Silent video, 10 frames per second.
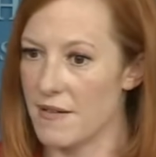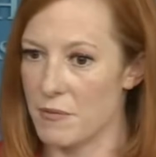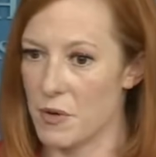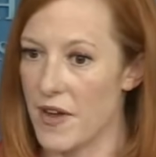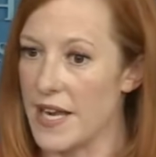
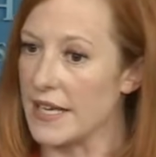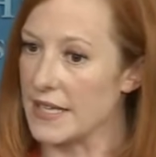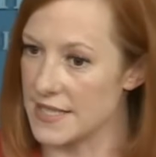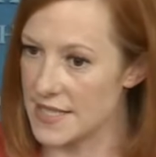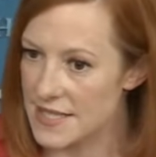providing
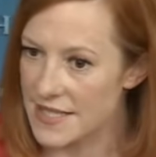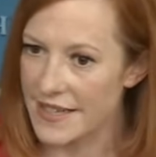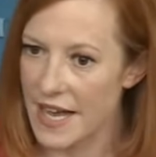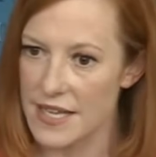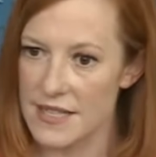
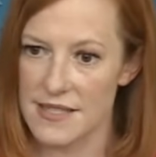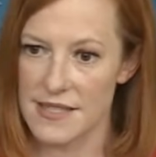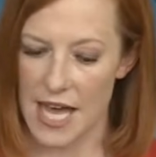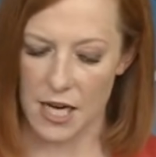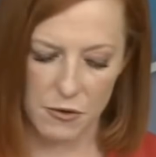consistent
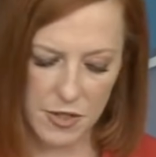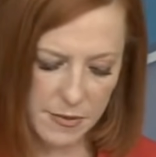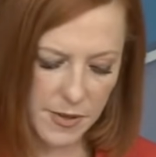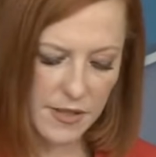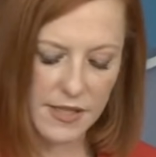guidance,
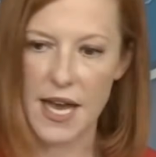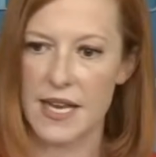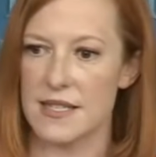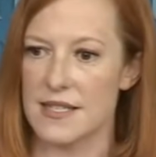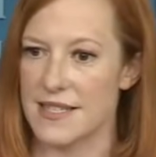equitable
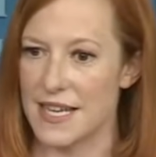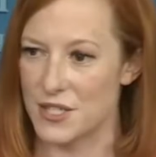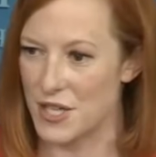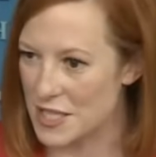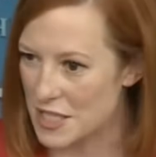guidance,
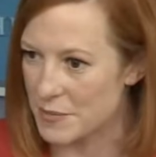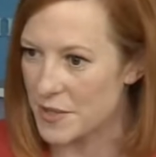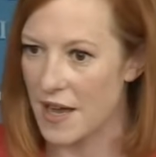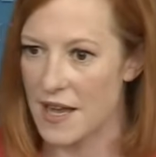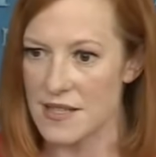
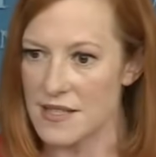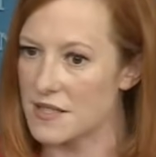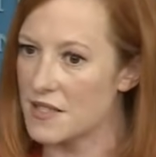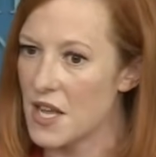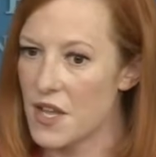digestible guidance.
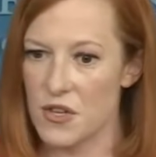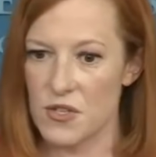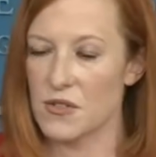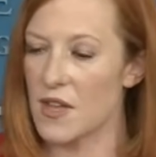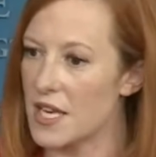And
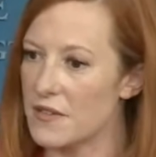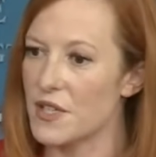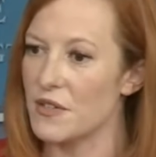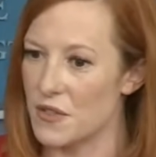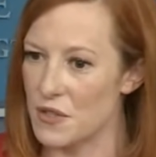there's a lot
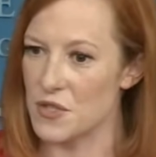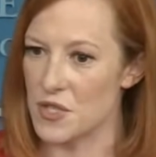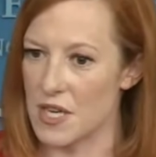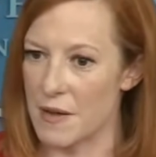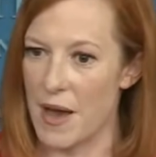of
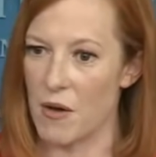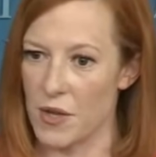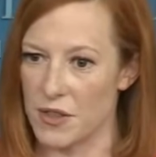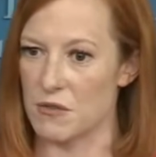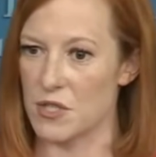confusion about
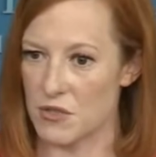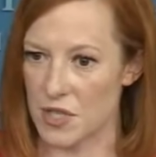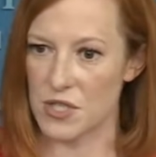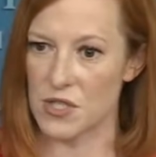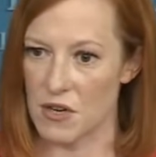what the
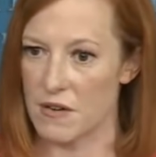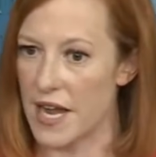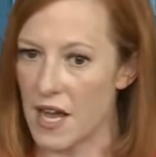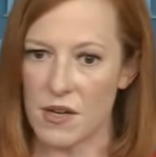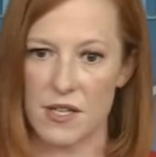restrictions are
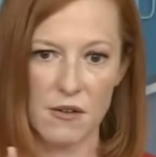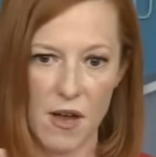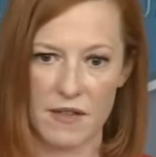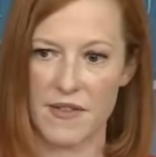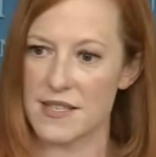now, and you
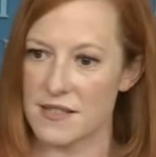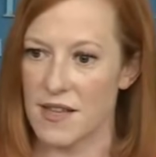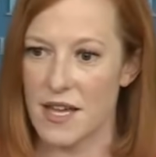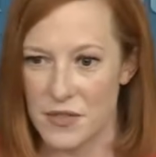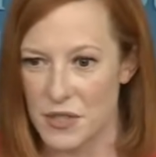all have asked a
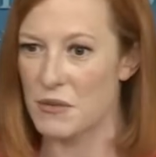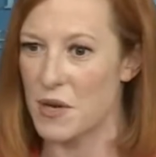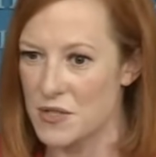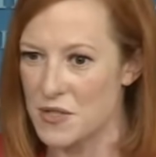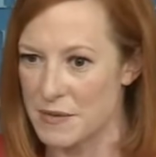lot of good
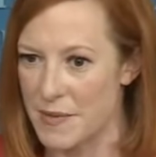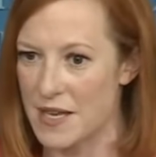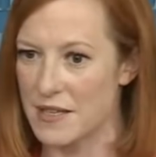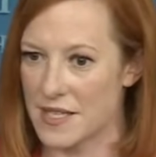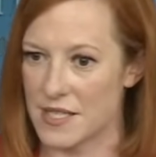questions
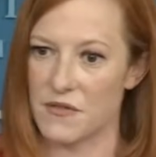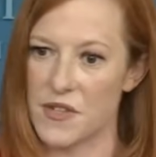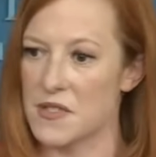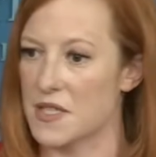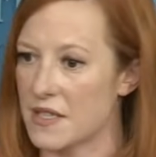about it because it
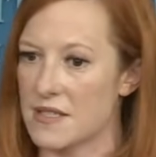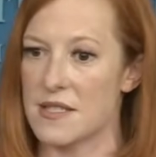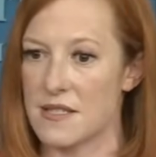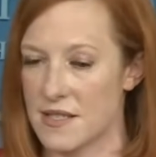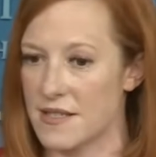feels
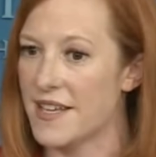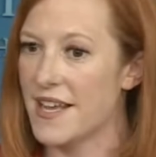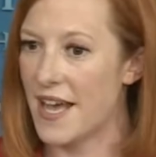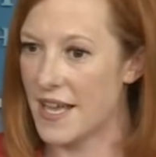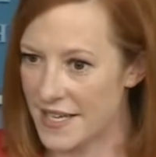inconsistent,
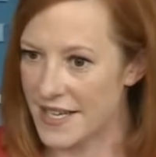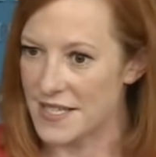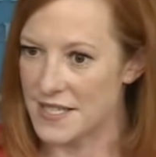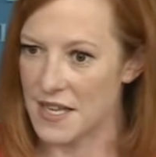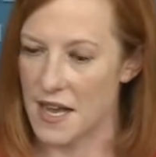and it
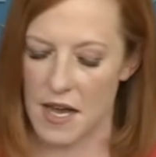is.